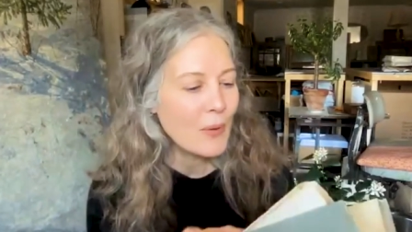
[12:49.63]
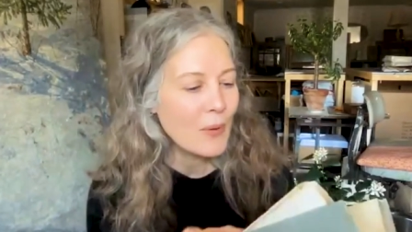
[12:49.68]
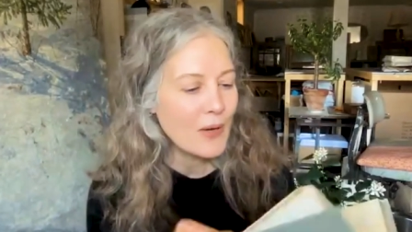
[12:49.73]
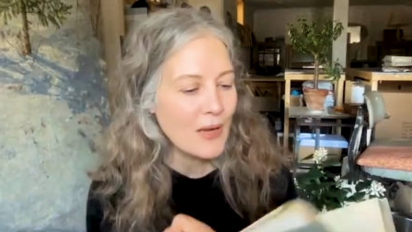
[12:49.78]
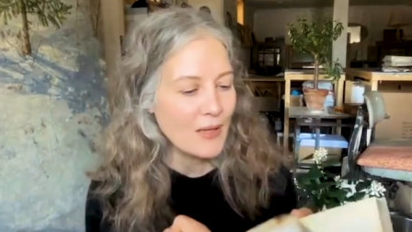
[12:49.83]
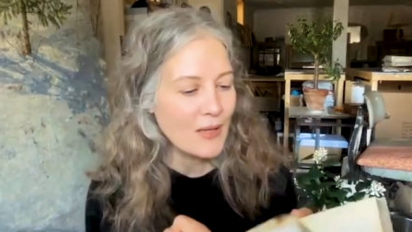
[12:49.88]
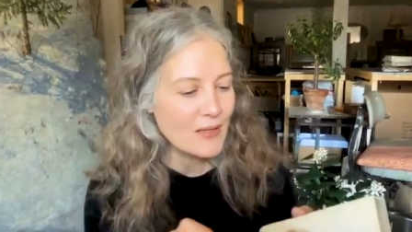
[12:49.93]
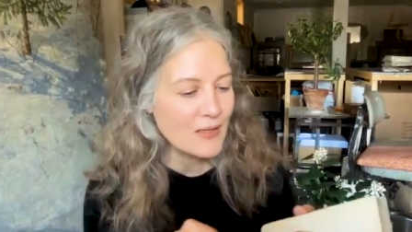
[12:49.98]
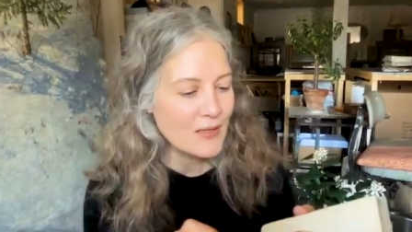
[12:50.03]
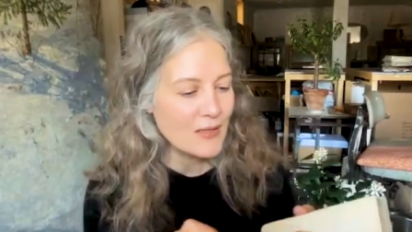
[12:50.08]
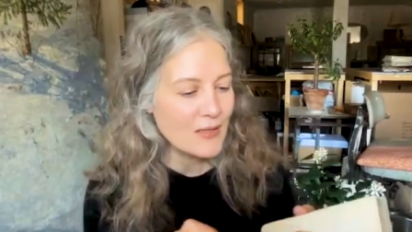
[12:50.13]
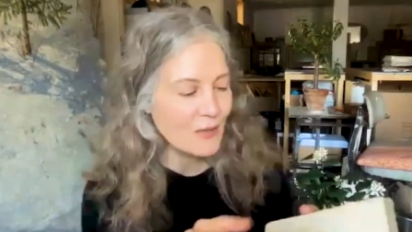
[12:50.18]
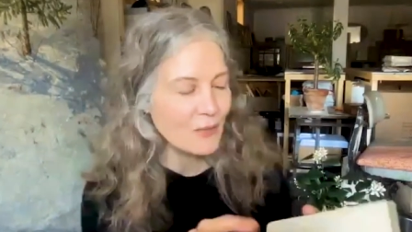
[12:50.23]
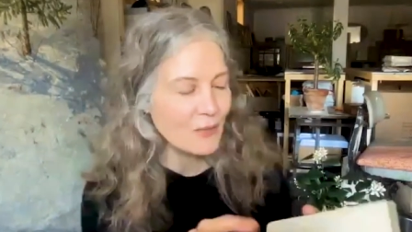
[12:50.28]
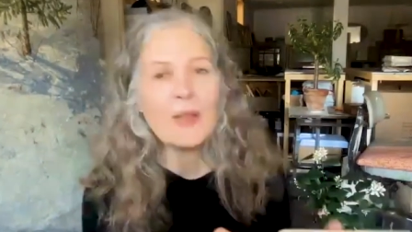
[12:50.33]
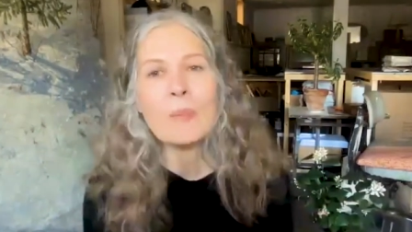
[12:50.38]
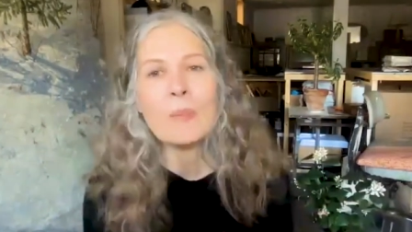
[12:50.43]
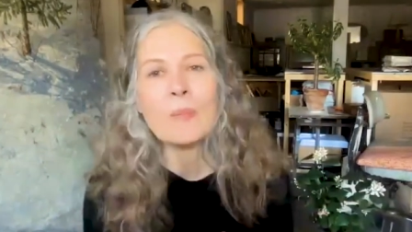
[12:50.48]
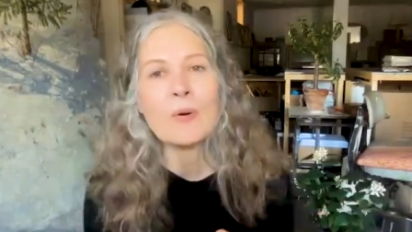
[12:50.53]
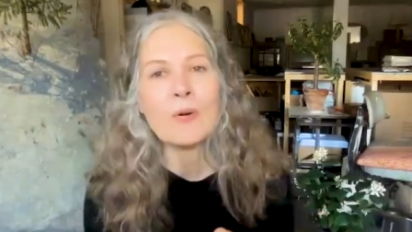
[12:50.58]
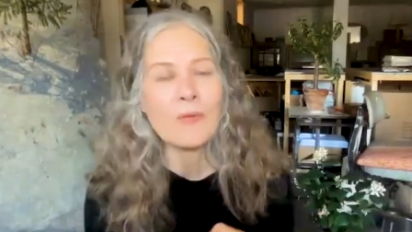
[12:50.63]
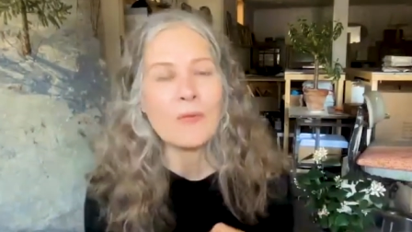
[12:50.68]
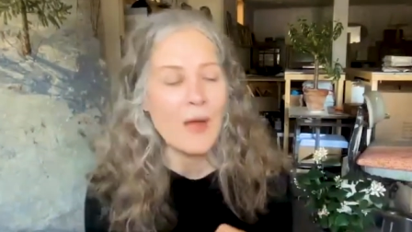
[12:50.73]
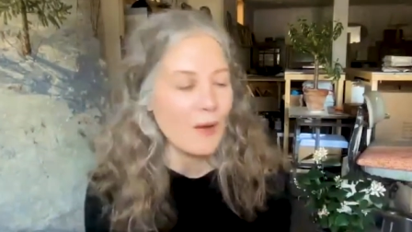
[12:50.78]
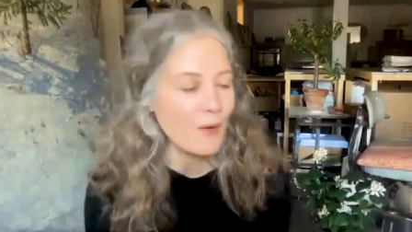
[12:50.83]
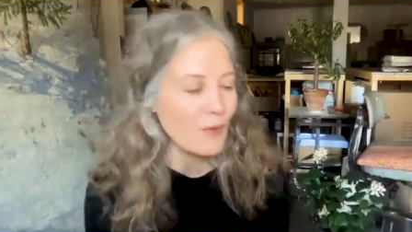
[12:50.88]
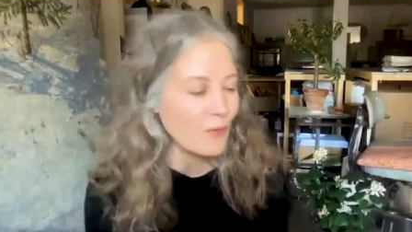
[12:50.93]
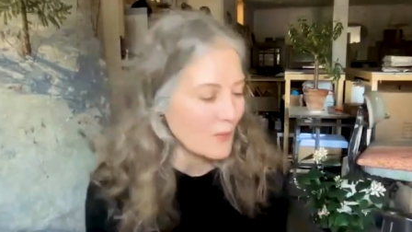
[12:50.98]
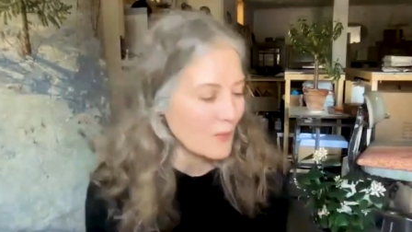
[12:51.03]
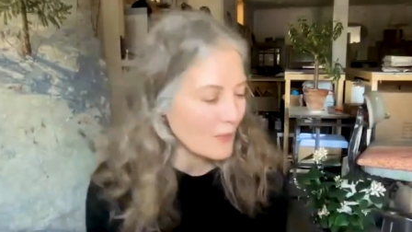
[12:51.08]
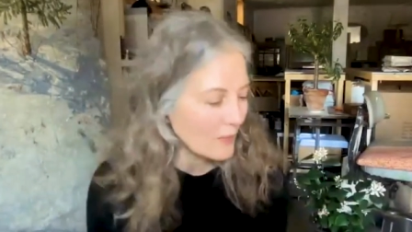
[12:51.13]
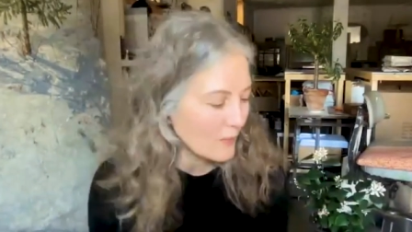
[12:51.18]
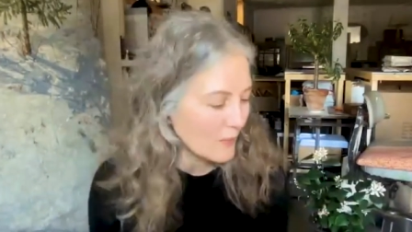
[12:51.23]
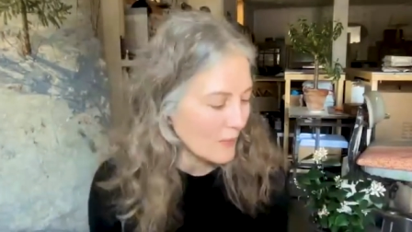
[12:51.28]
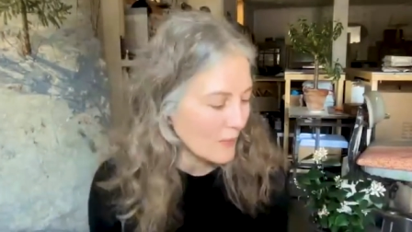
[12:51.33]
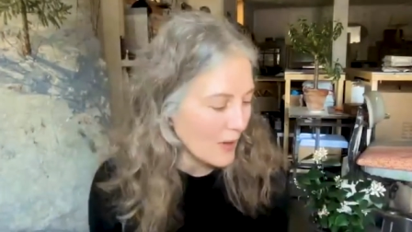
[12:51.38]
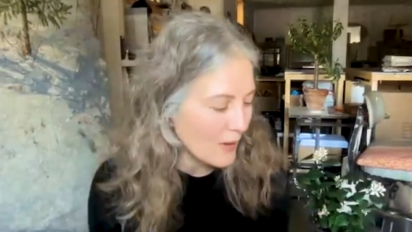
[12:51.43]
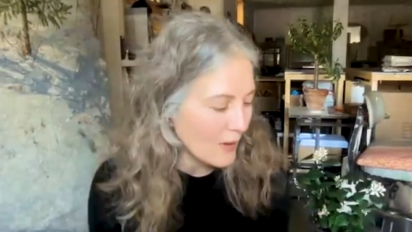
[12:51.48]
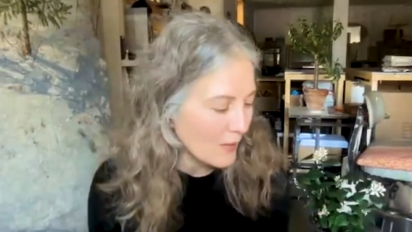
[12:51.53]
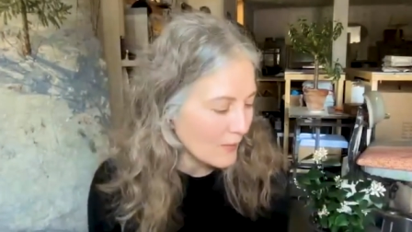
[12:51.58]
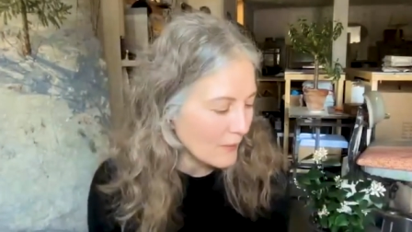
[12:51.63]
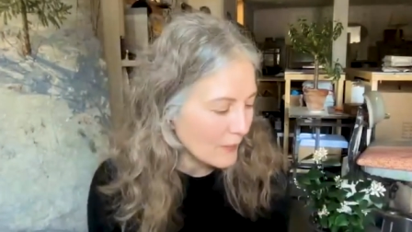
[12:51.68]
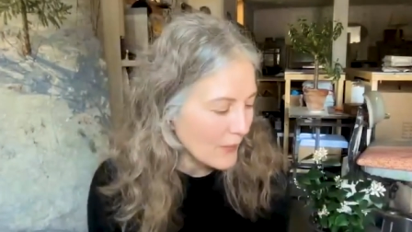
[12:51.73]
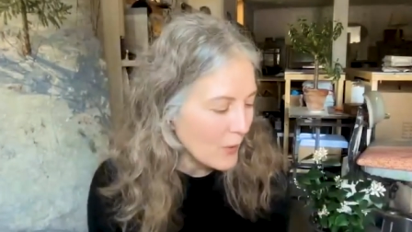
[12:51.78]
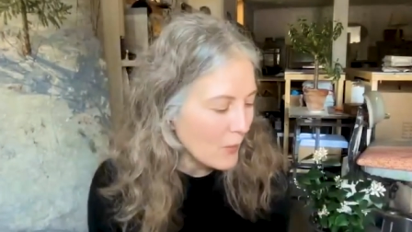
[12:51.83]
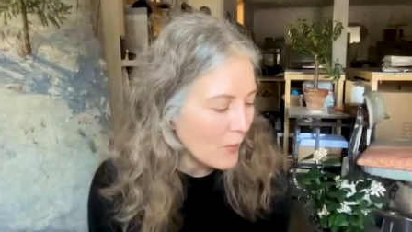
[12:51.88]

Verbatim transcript: but it's a really profound uh,